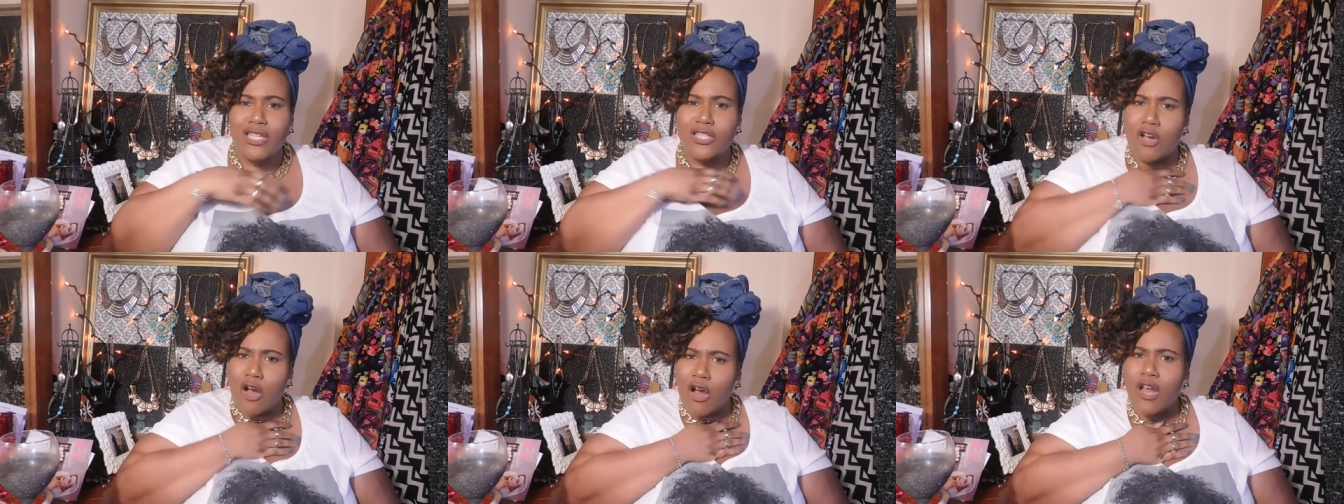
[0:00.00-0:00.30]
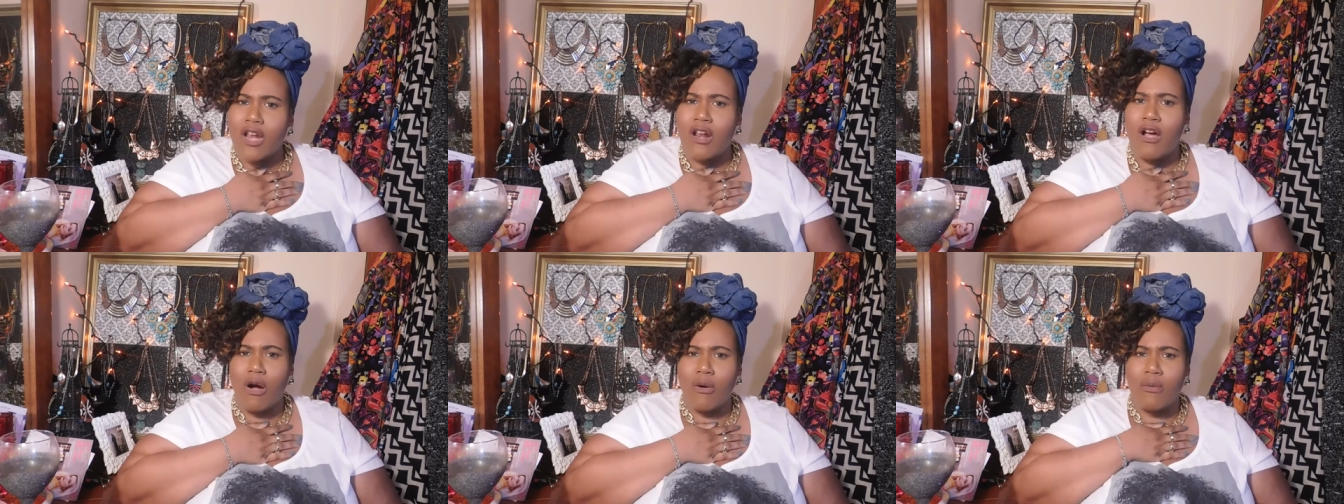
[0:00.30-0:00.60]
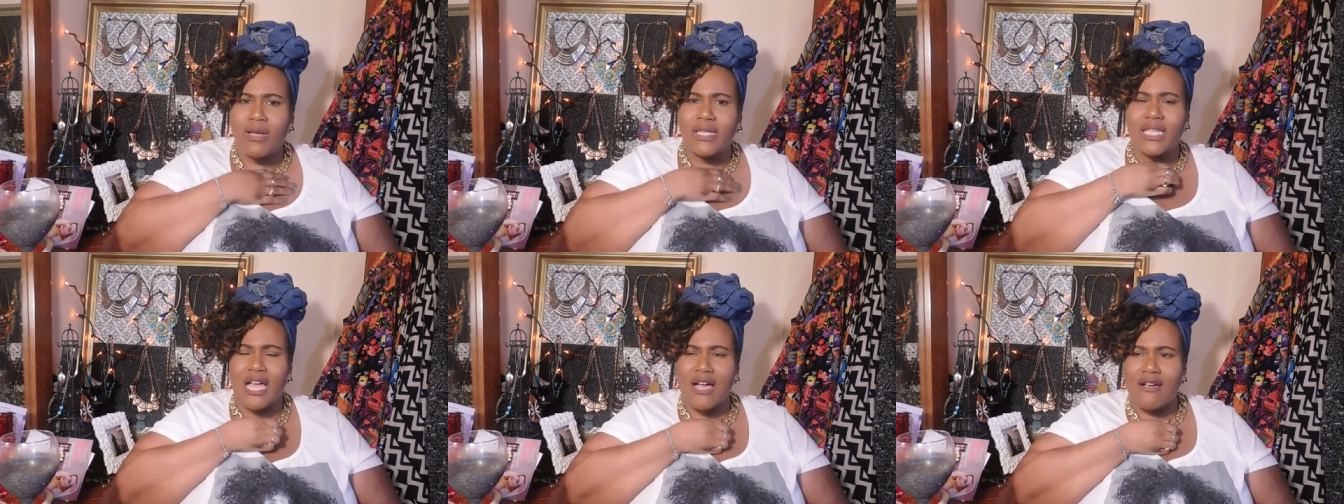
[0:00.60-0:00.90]
Target
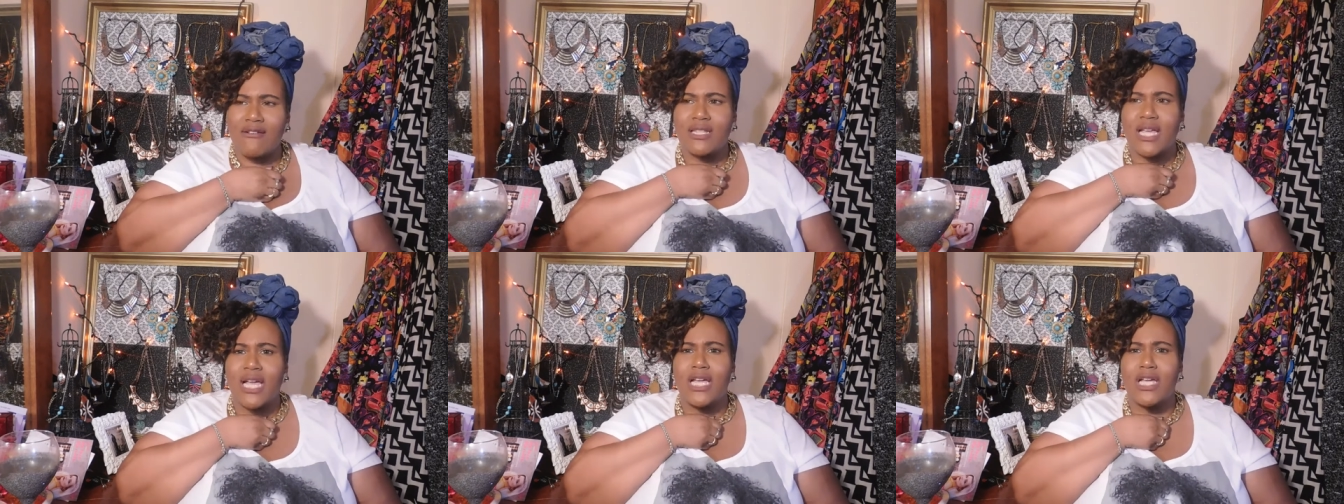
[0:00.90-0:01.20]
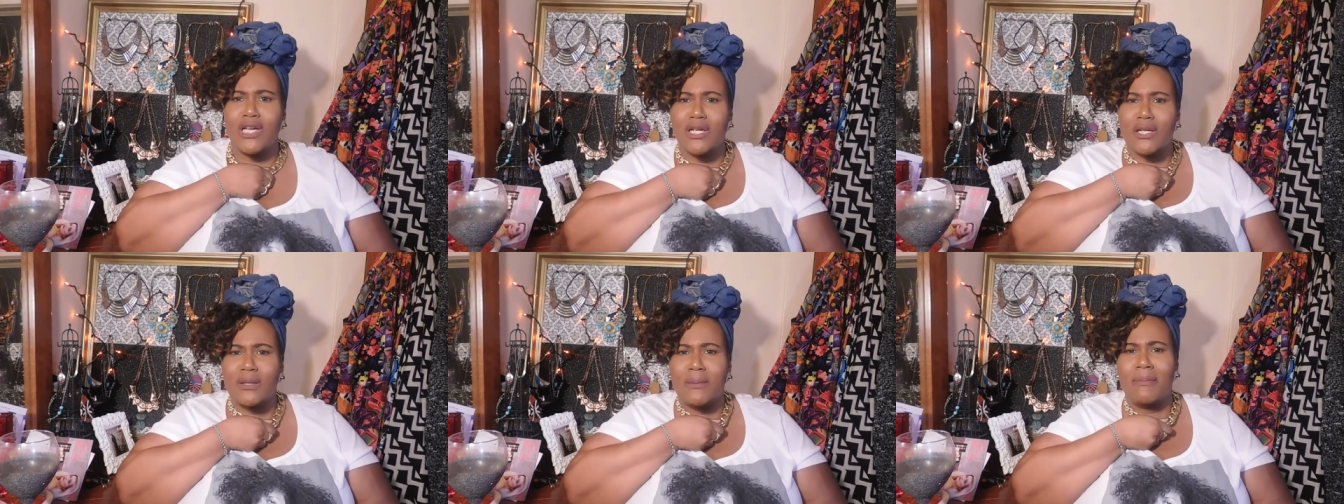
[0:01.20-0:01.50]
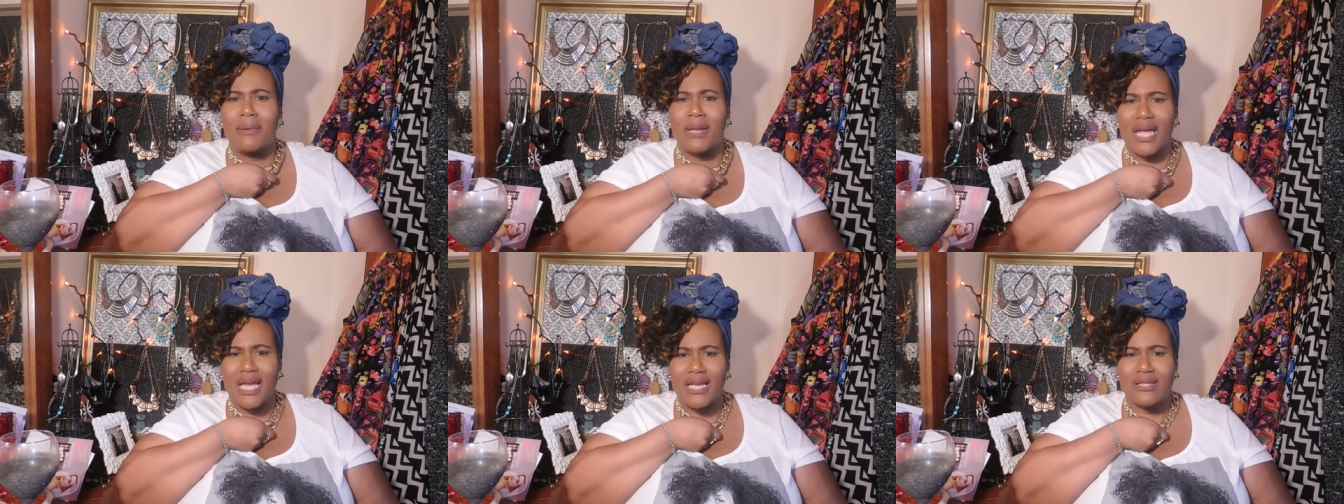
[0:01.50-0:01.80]
always has like good
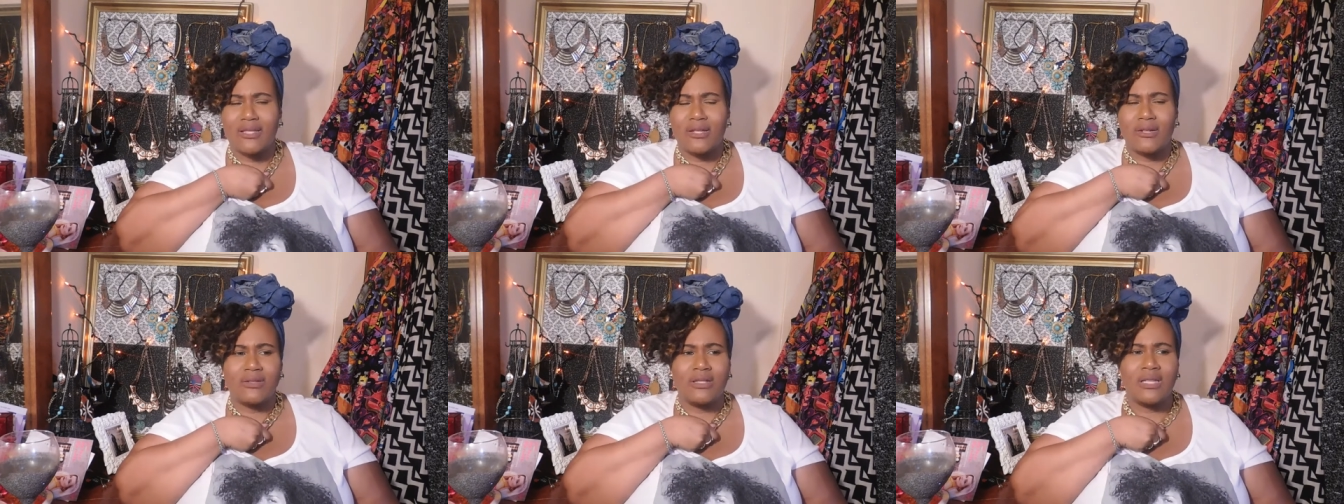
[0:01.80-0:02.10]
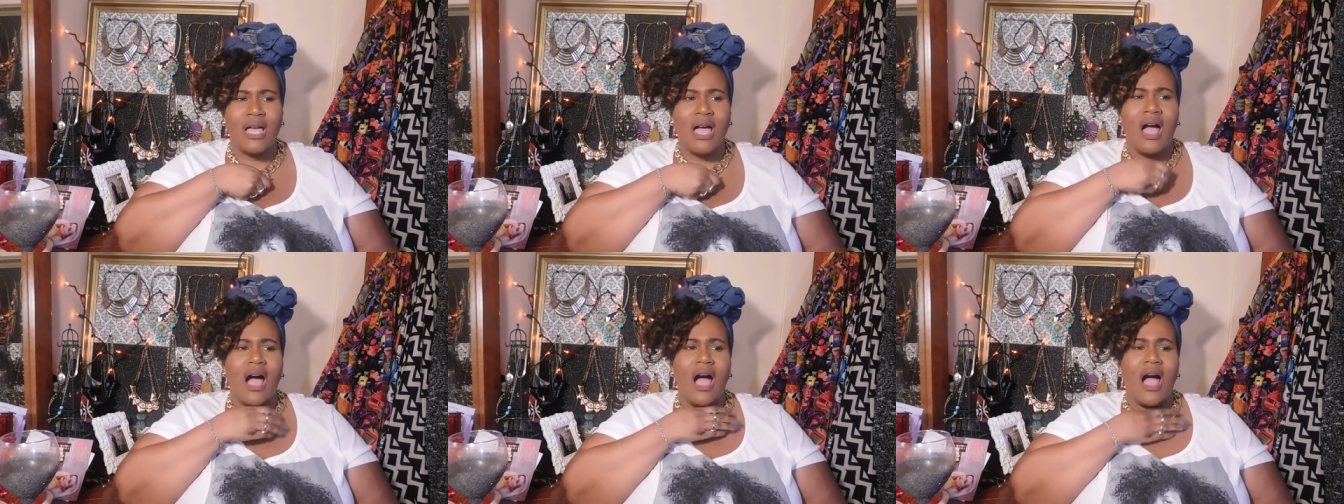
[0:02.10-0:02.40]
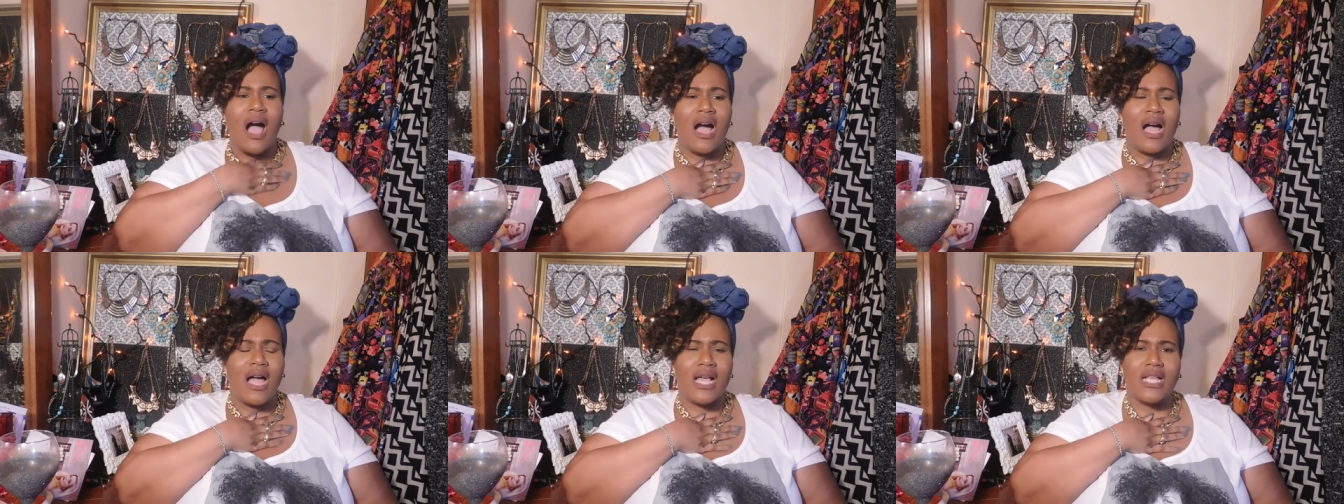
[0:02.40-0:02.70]
blazers,
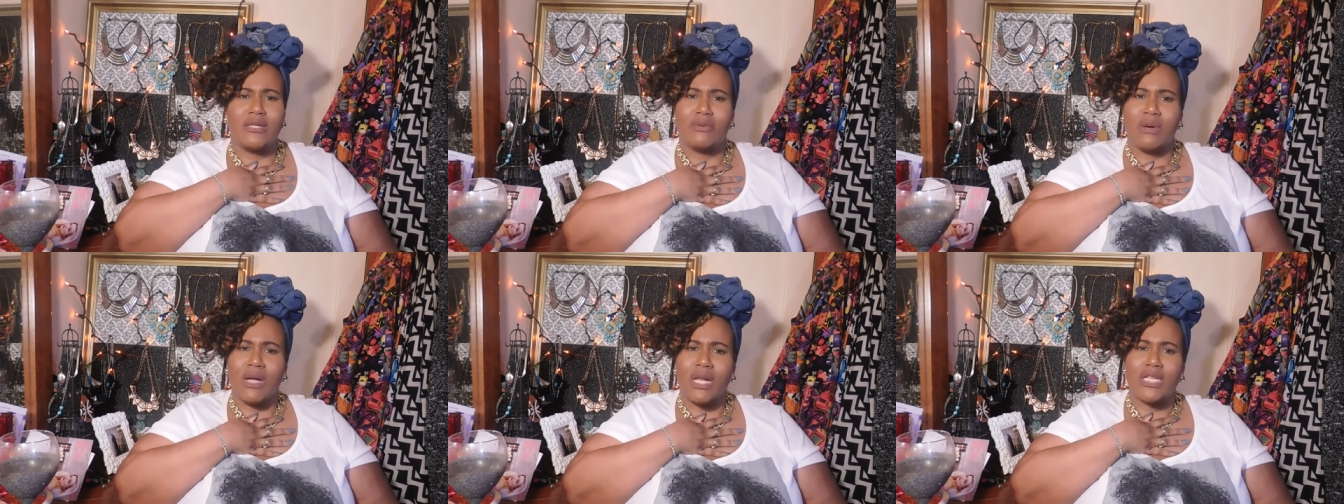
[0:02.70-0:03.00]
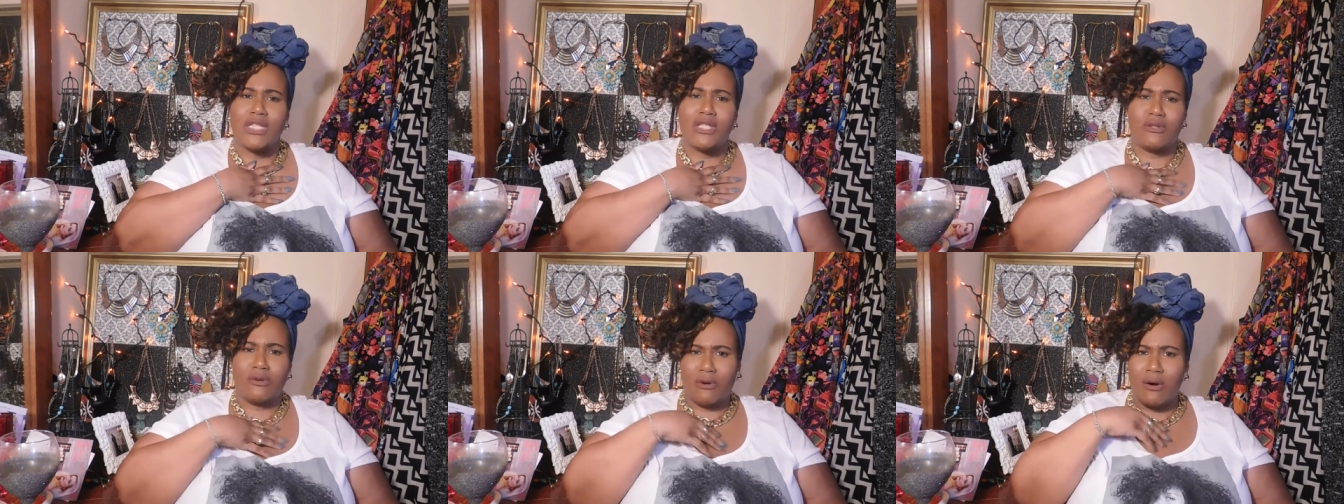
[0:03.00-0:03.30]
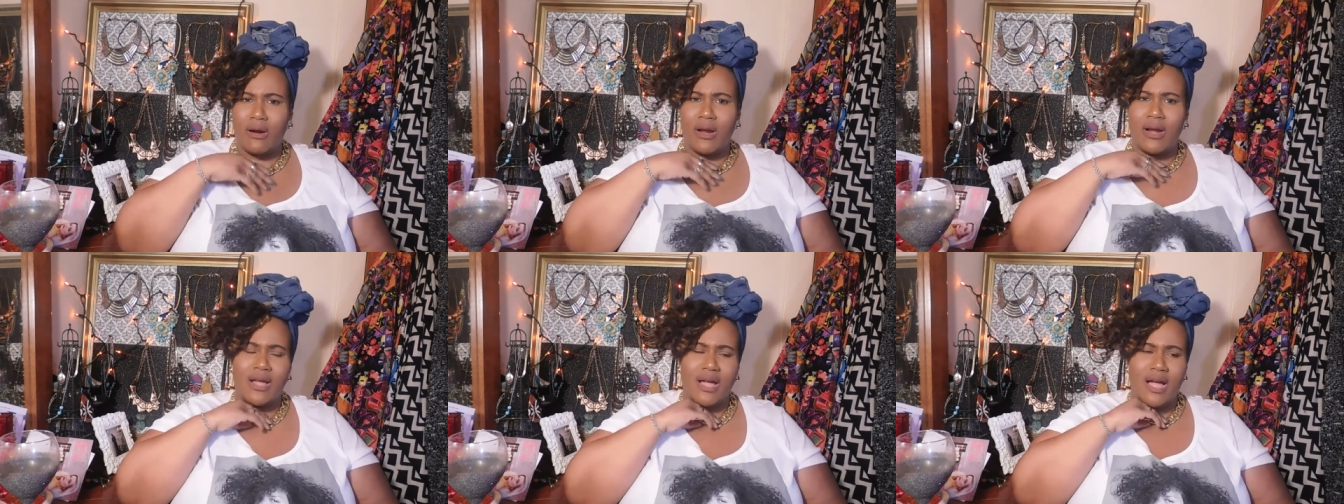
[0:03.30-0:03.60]
uh, as well as Torrid.